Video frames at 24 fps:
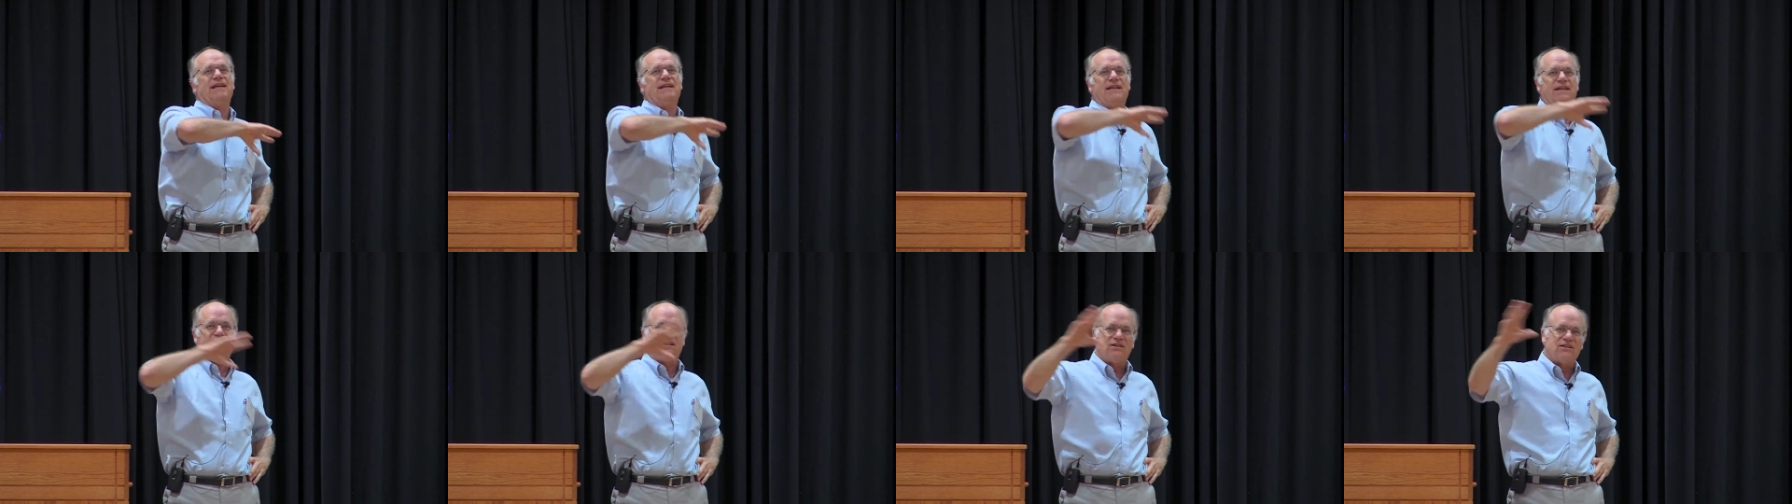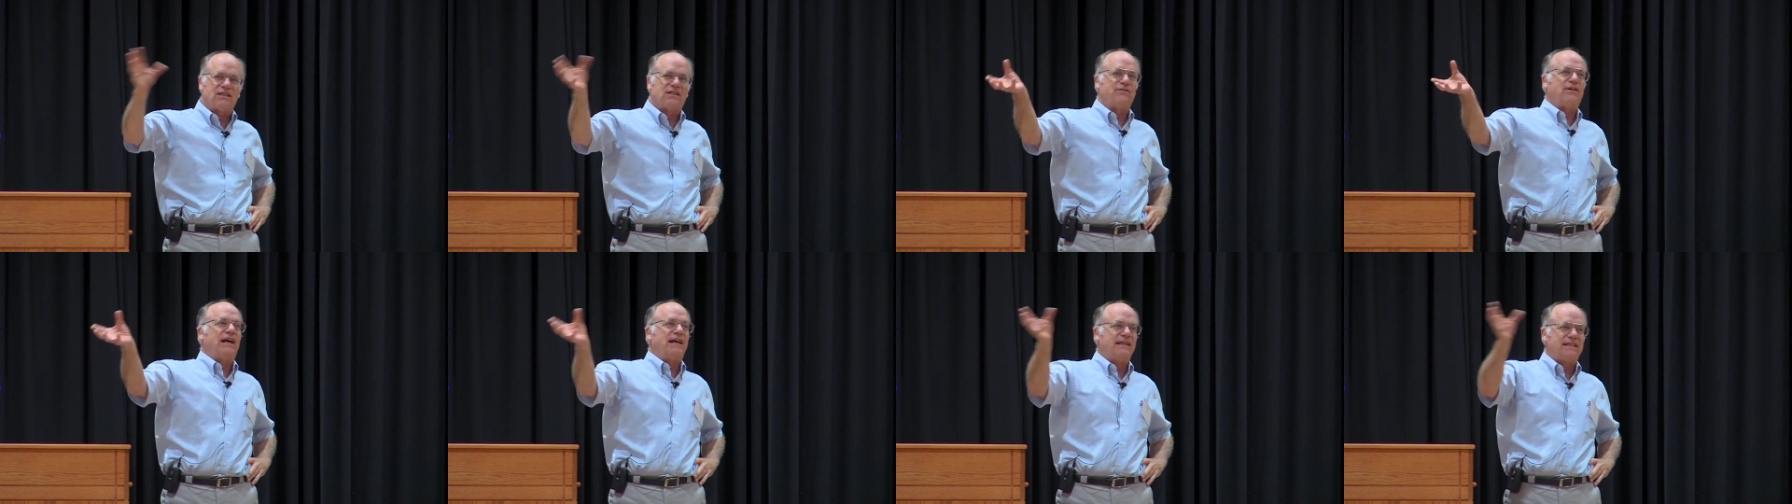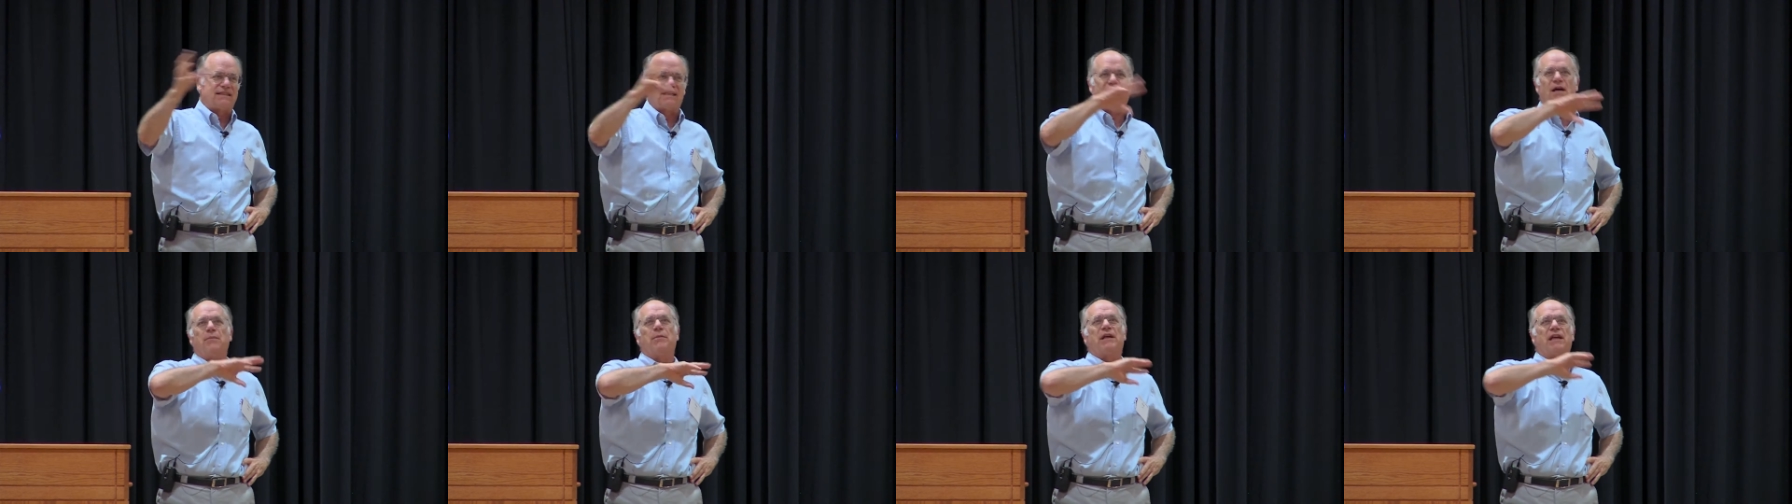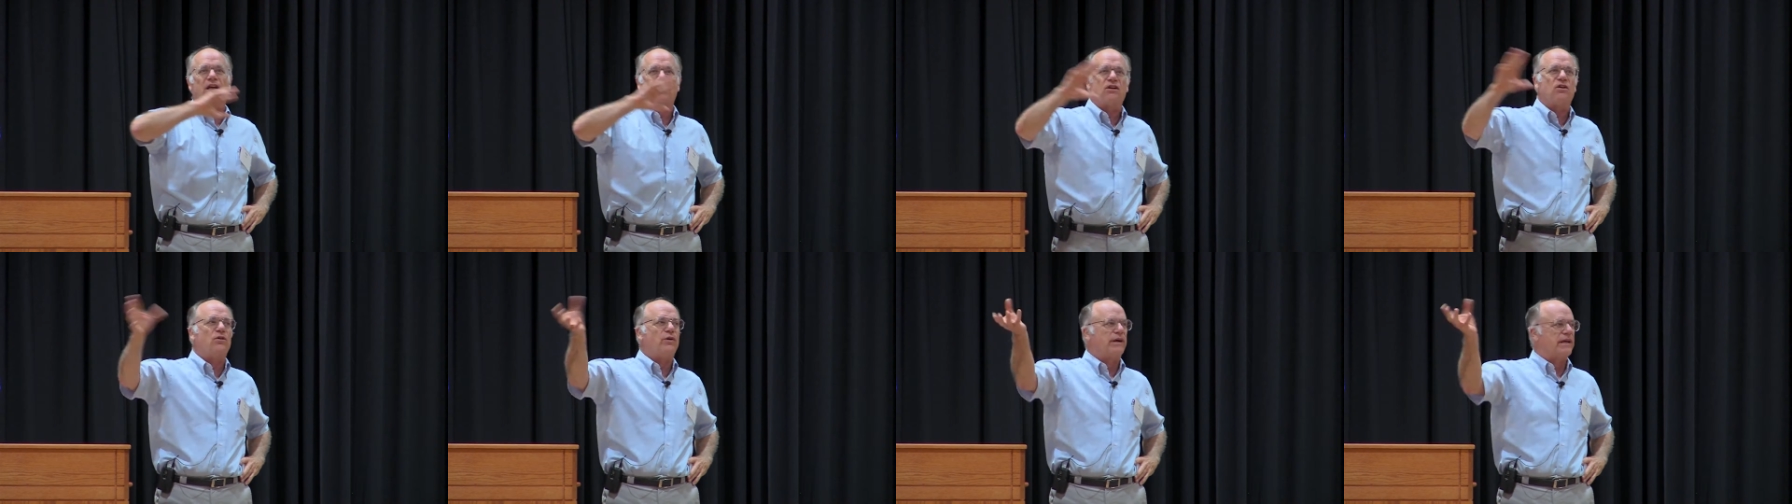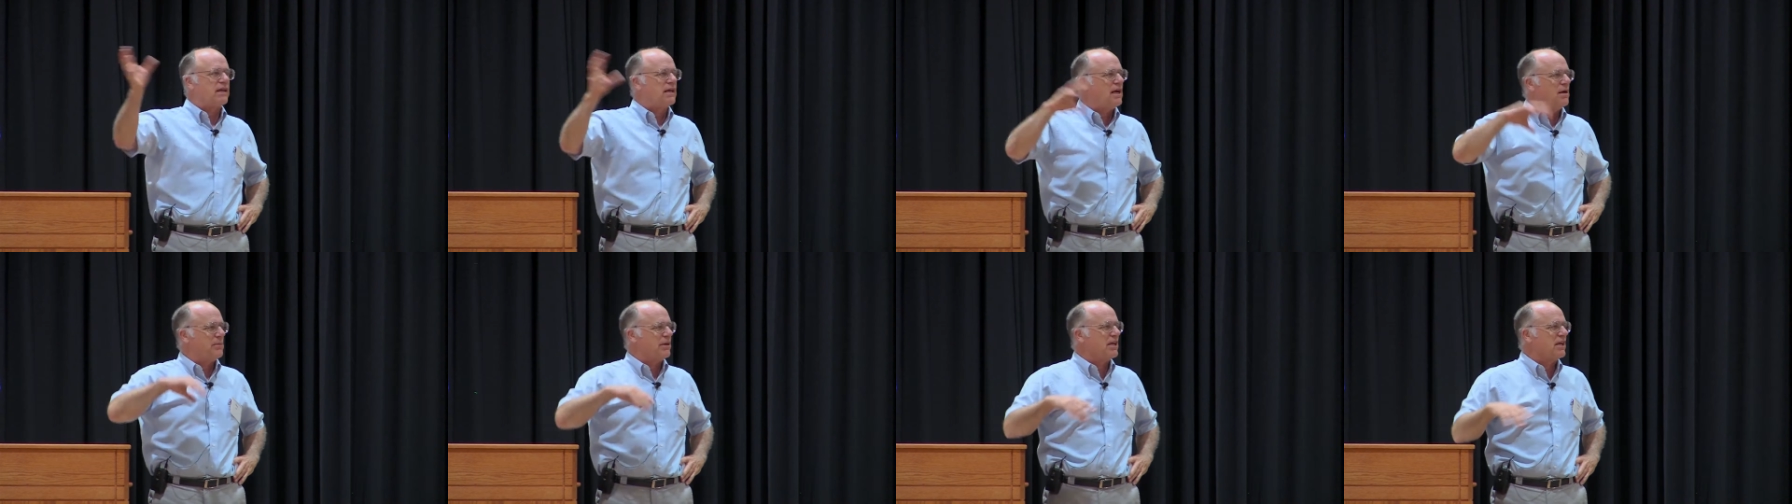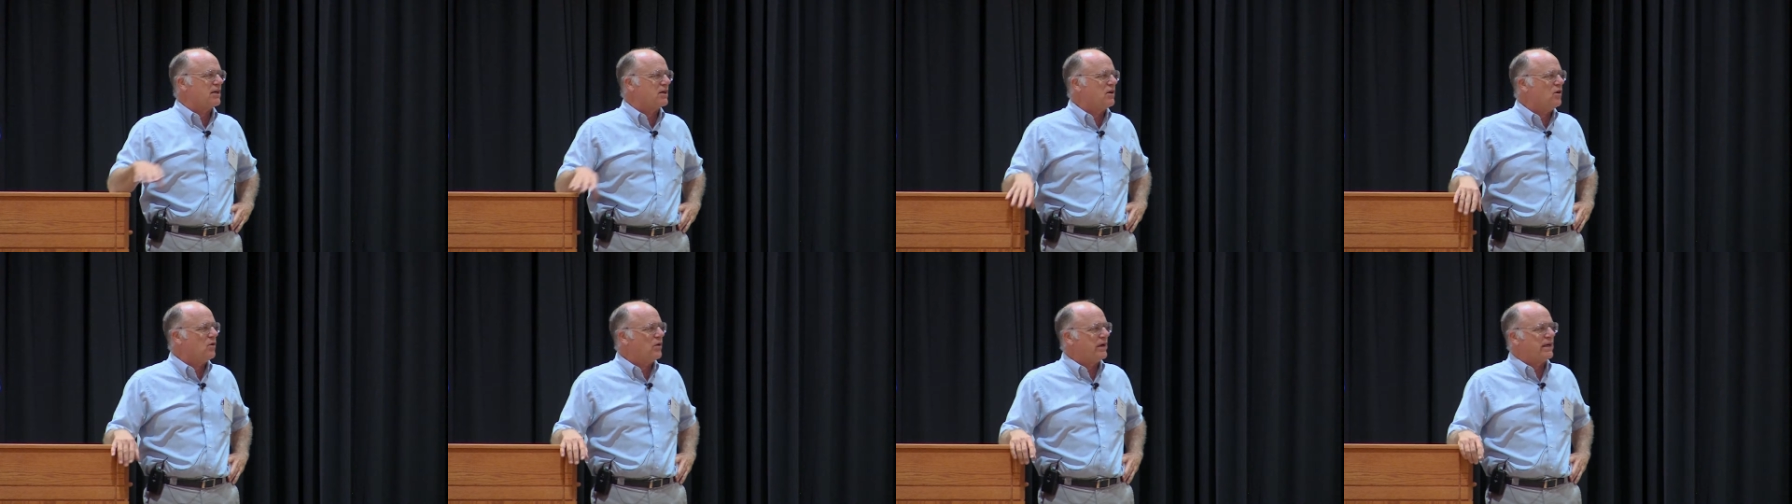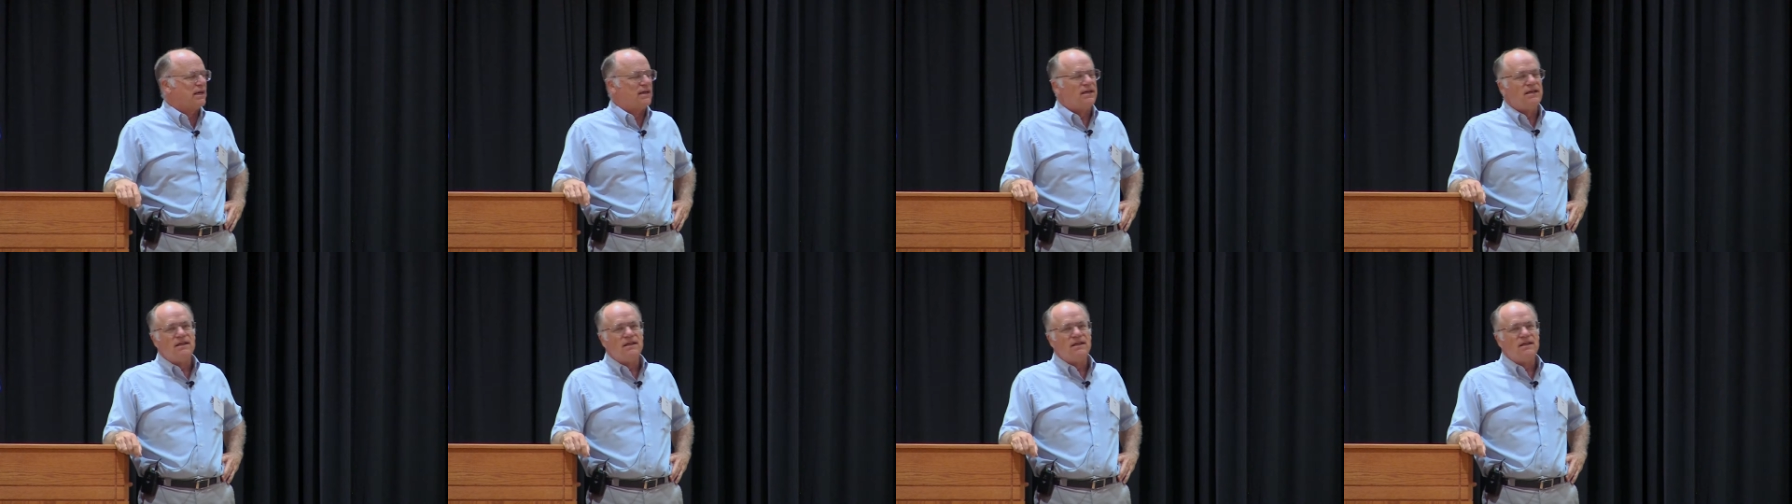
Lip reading: years of ice coming and going, coming and going.